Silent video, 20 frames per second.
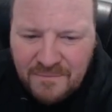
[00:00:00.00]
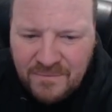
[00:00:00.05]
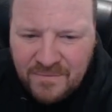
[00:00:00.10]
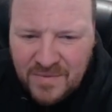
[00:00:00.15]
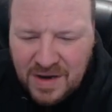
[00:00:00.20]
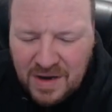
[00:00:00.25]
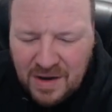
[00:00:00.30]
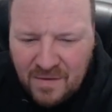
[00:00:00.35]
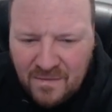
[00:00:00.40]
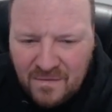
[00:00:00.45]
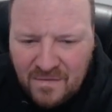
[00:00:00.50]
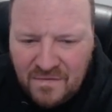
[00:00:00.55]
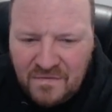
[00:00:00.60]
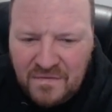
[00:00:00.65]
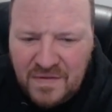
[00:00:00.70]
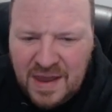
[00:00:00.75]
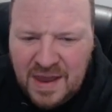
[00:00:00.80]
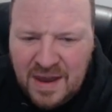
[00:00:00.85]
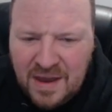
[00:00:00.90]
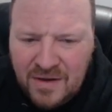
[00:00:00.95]

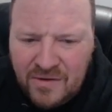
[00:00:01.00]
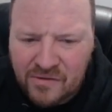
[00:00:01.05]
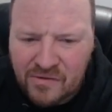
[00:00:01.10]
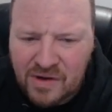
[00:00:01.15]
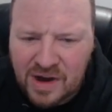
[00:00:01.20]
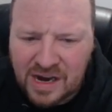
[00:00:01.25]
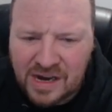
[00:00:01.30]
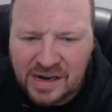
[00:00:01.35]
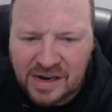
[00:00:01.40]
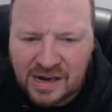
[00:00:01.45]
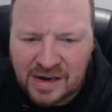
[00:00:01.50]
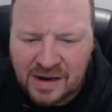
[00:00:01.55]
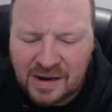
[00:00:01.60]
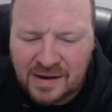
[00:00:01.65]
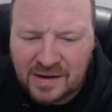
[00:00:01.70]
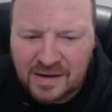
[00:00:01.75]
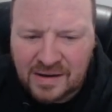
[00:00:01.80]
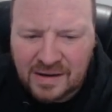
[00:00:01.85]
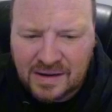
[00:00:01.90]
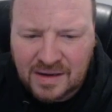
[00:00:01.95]
very
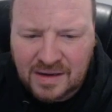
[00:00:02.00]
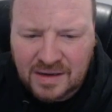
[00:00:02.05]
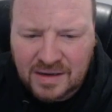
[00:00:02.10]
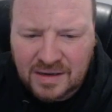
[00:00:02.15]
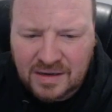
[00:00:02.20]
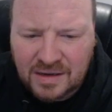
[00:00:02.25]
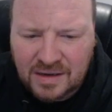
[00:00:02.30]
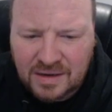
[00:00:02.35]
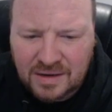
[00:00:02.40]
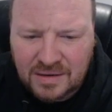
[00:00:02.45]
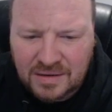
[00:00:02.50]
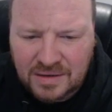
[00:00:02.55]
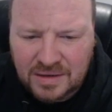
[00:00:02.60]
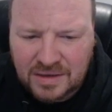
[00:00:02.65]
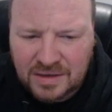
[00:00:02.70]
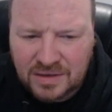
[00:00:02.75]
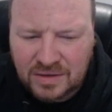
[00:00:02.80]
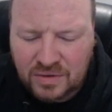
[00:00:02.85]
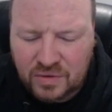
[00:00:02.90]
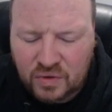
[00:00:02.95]

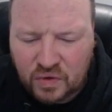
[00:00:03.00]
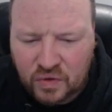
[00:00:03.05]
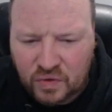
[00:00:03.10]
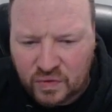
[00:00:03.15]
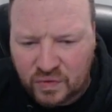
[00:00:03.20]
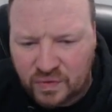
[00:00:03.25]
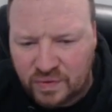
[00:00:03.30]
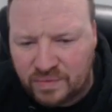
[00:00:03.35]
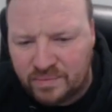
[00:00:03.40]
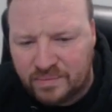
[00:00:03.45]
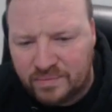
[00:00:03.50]
sort of,